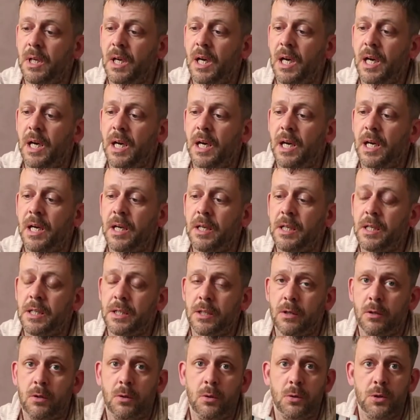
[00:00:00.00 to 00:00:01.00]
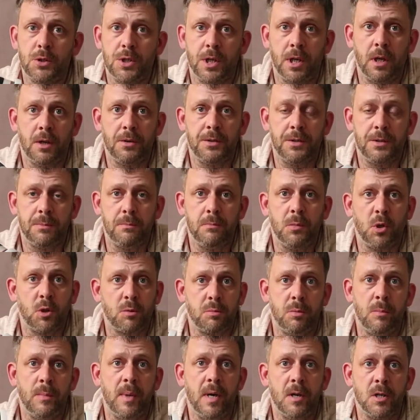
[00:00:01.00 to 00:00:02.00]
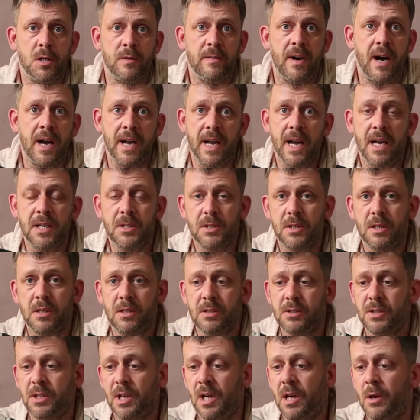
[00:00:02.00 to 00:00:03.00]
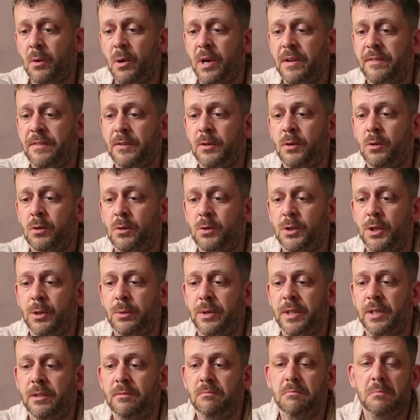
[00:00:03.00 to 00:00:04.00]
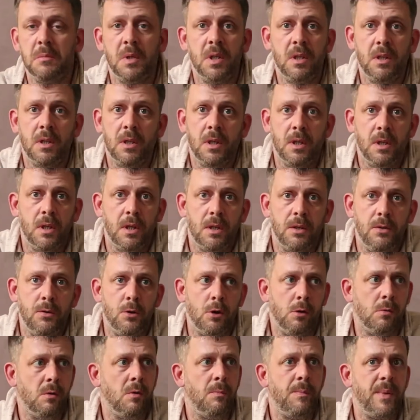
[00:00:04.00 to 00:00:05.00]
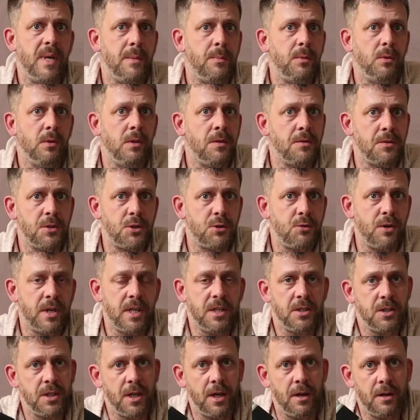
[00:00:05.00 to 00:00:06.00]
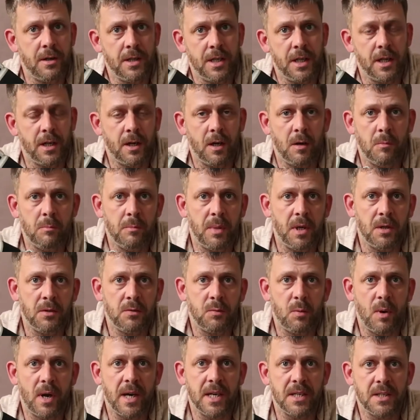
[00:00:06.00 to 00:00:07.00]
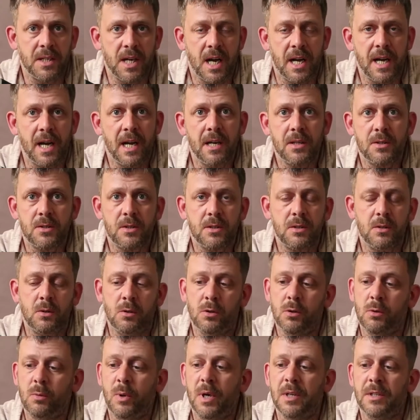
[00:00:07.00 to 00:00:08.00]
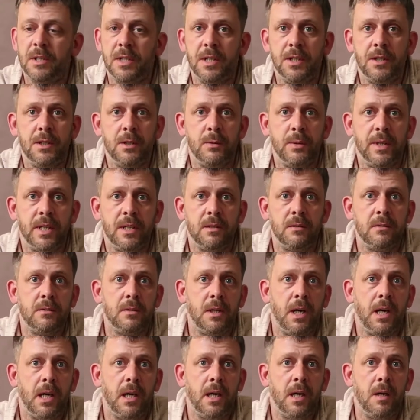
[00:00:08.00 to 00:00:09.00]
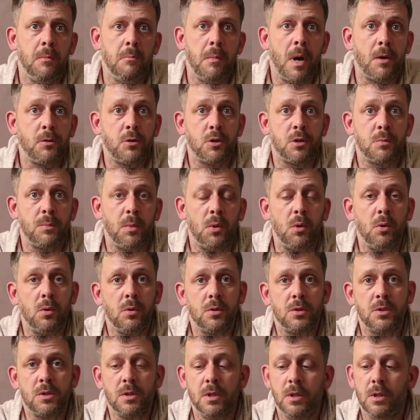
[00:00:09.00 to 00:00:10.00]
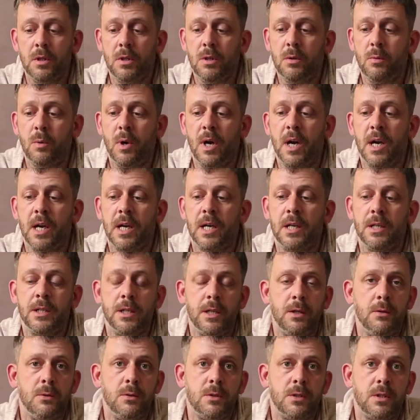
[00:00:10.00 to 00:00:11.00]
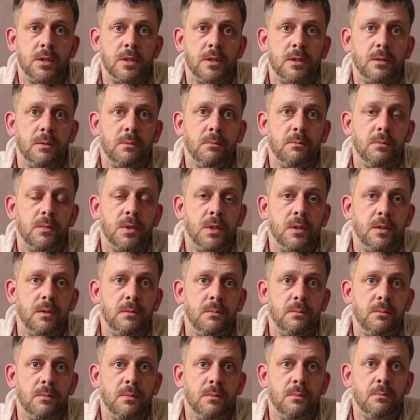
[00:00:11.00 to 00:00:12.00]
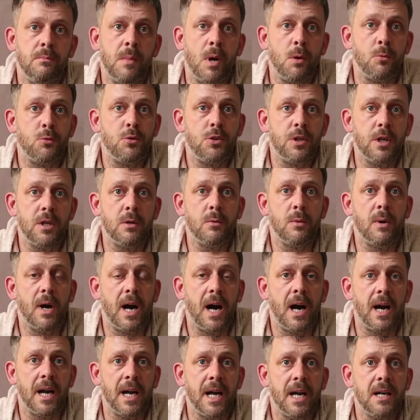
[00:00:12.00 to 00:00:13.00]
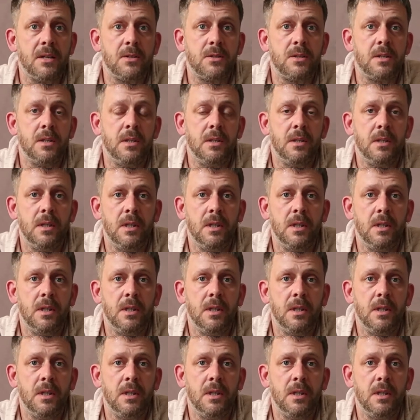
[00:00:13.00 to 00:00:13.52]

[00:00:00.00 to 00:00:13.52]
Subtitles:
and of course you've got multiple modes of IS, so if you're doing normal people on the streets, you know, you got both ways IS, or whether you're doing motorsports where you can use mode 2 IS,